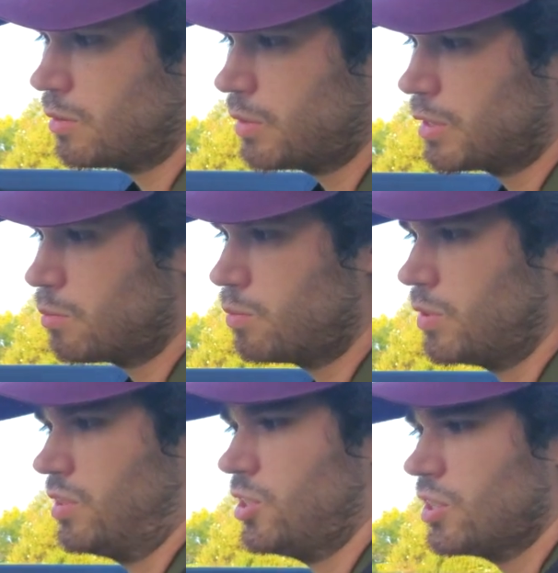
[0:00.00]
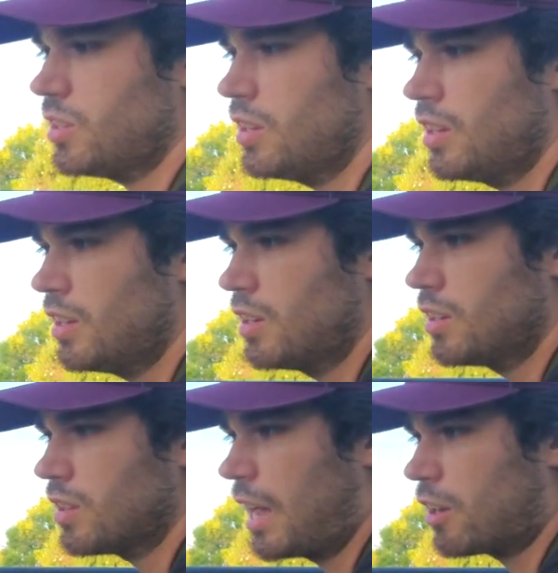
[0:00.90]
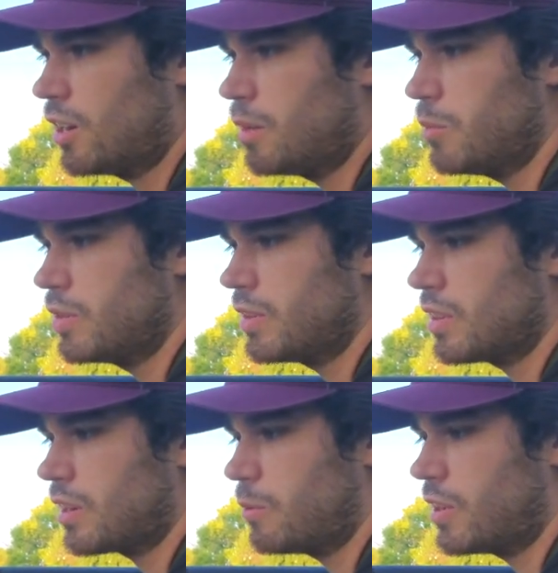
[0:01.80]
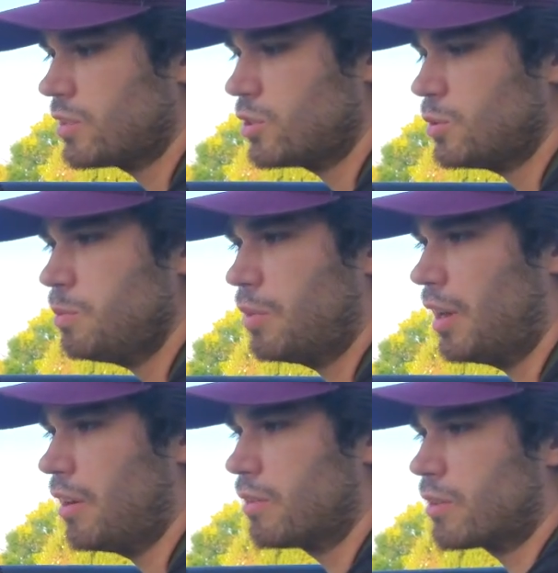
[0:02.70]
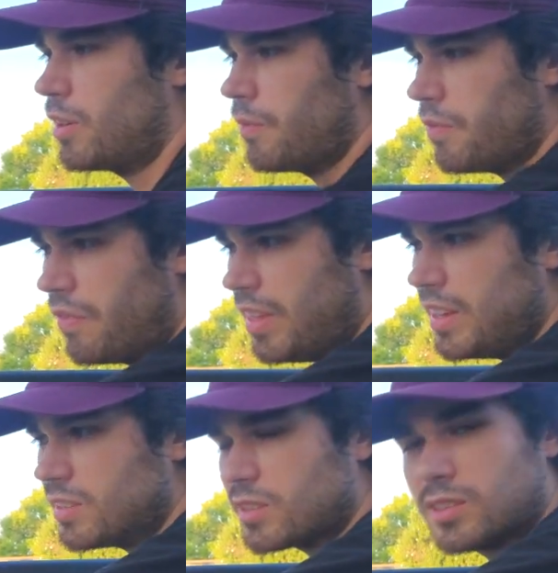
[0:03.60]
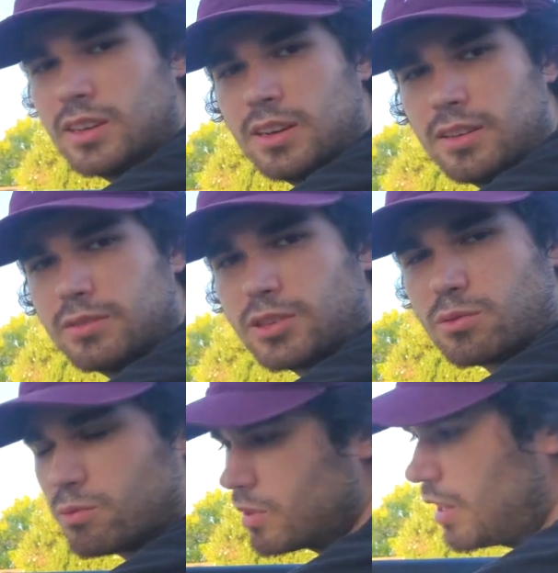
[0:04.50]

a weird position. I could move it if I want to, but overall this feels really